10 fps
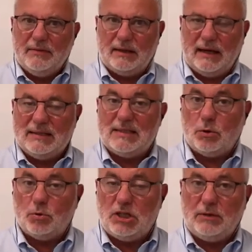that are
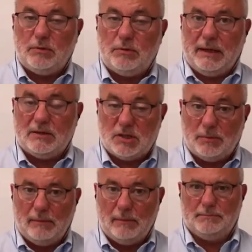associated with better
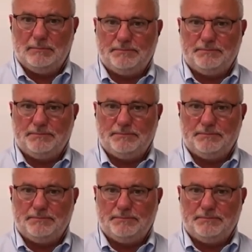survival?